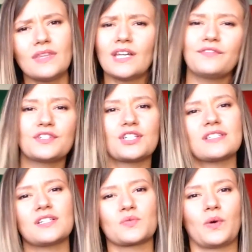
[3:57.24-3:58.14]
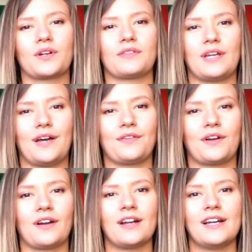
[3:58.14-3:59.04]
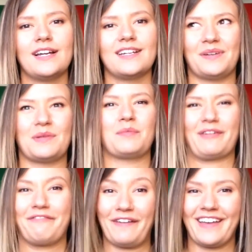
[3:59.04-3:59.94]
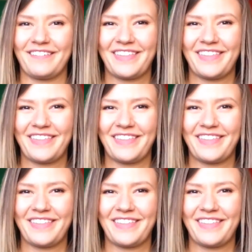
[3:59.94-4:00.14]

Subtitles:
if it just does one or the other, I'm not a big fan of